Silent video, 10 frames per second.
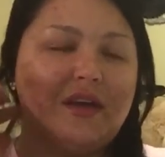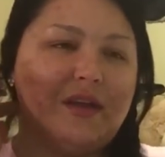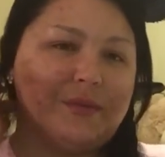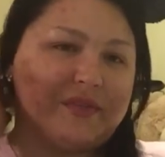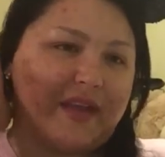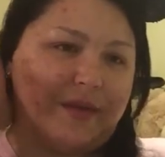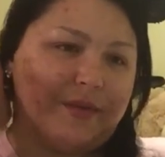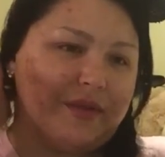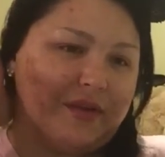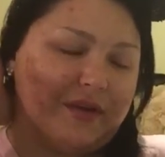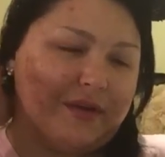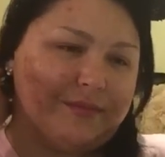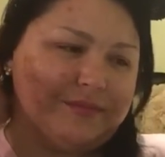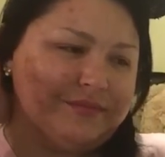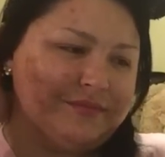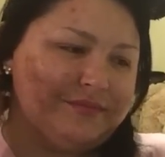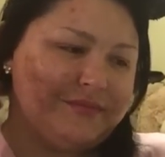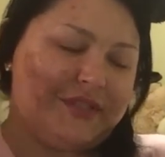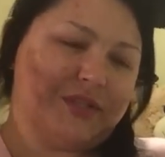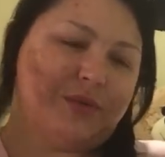It was like a
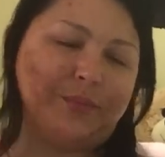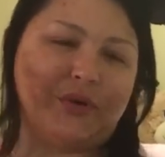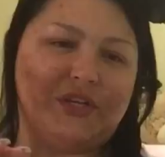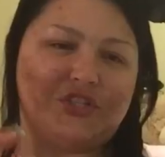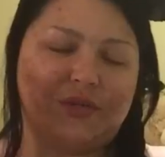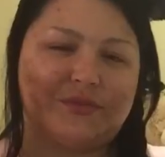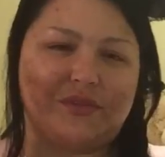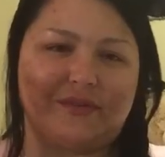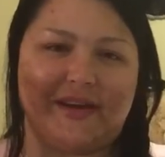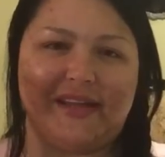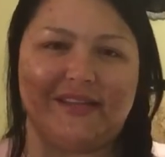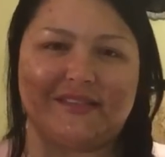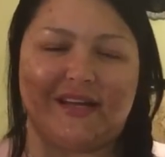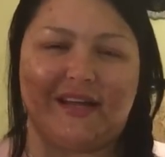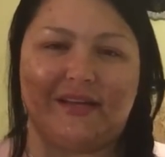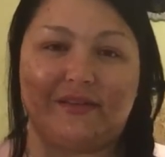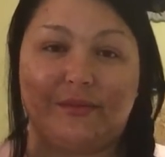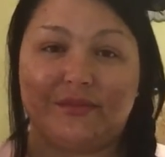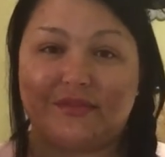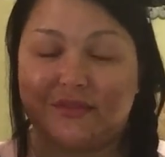little bridge, and it was on the right hand side as I
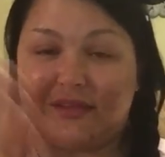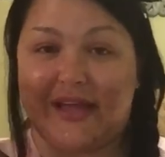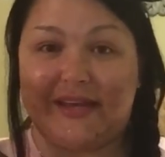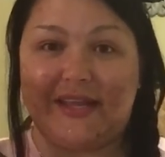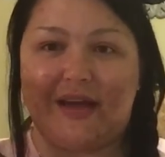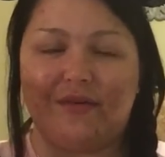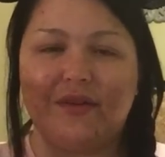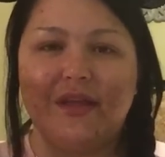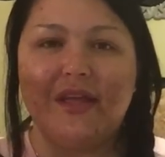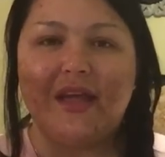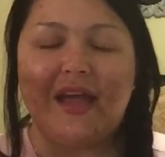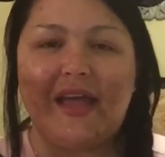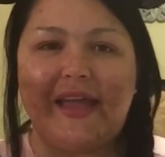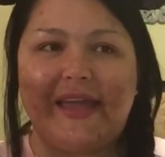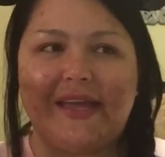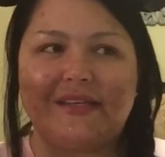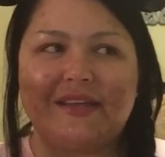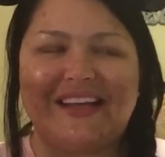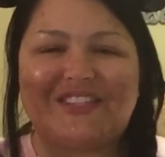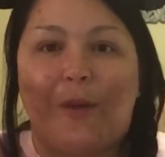was heading out. And
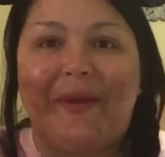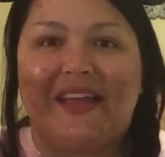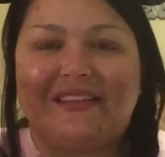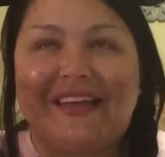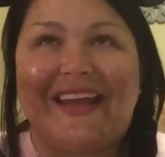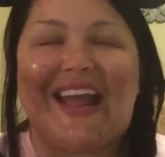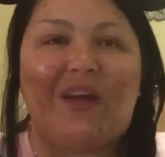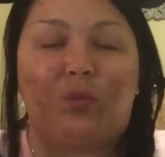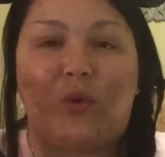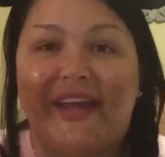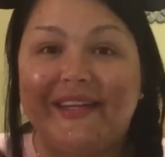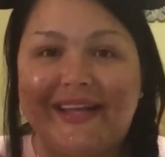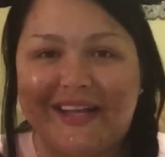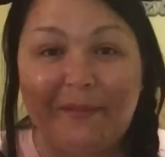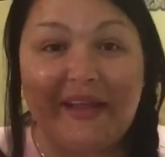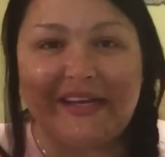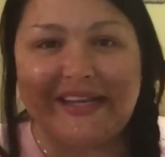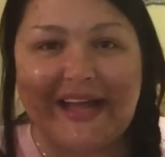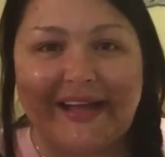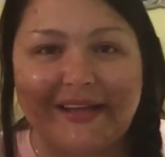I saw pins, and I ran like a
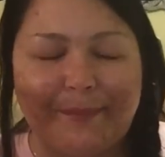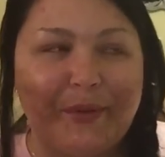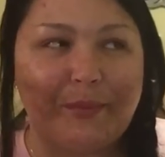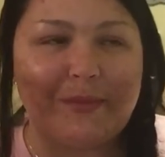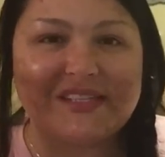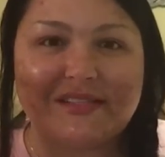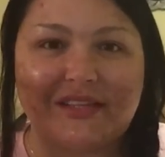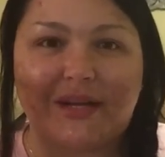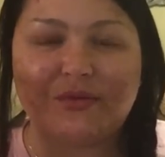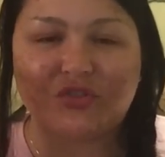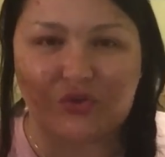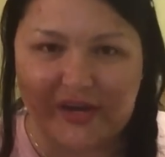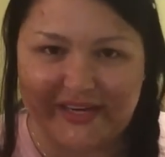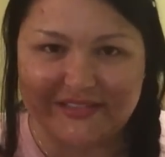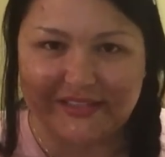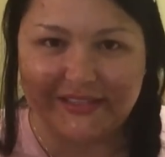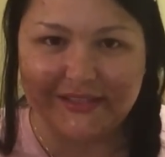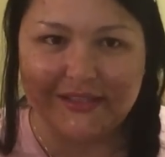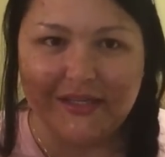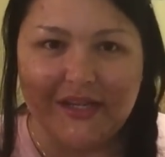maniac. People must have thought I was crazy.
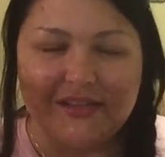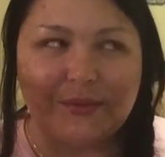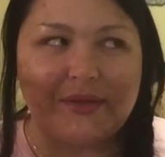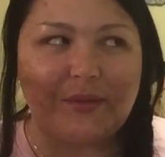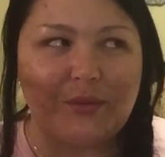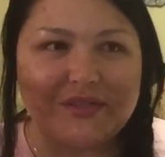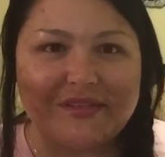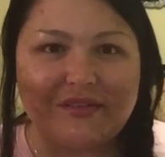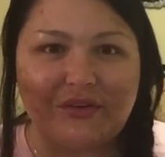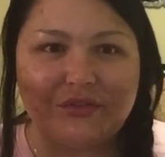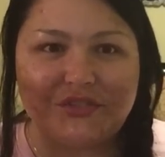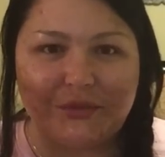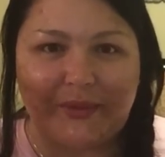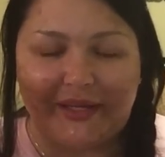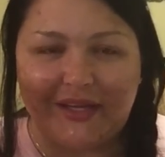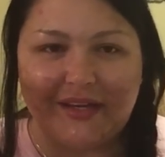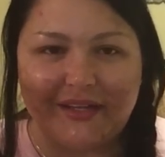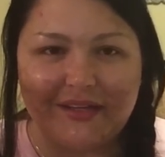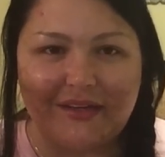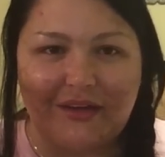They were like, what is this girl doing?
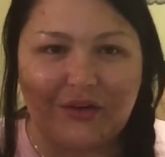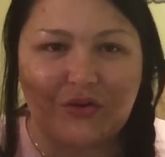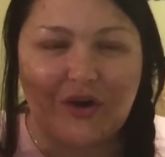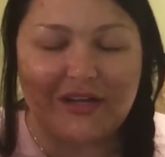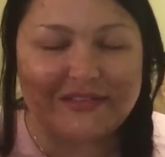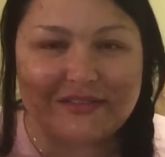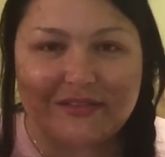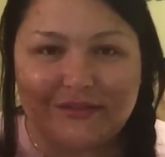Cutting across